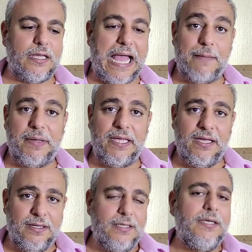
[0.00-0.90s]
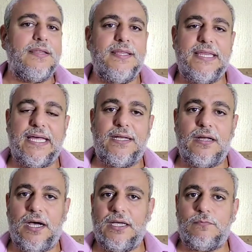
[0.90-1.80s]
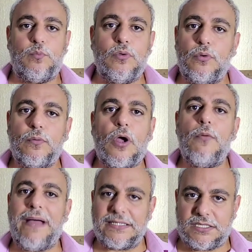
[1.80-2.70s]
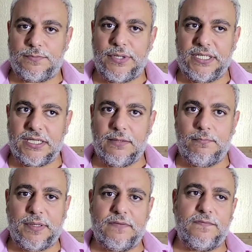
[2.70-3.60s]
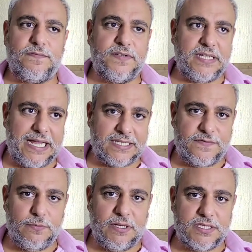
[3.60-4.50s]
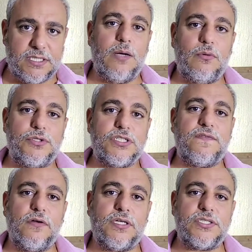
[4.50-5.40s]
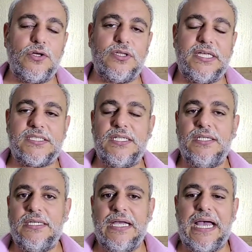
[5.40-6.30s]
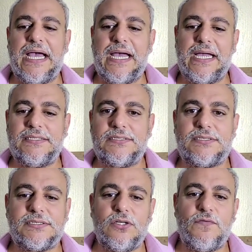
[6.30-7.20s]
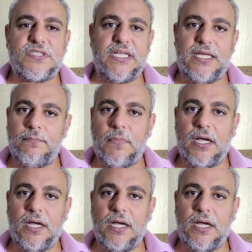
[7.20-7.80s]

happy, then I will go back to breeding them. But for the next few months, I will just focus on this. And obviously